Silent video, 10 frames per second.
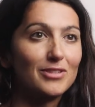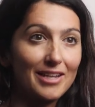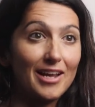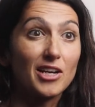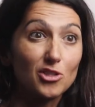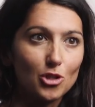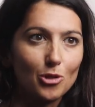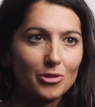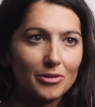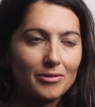today, our
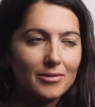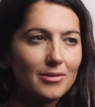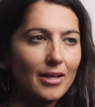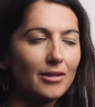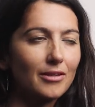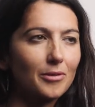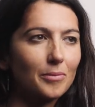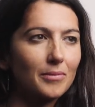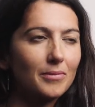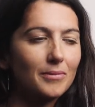students, then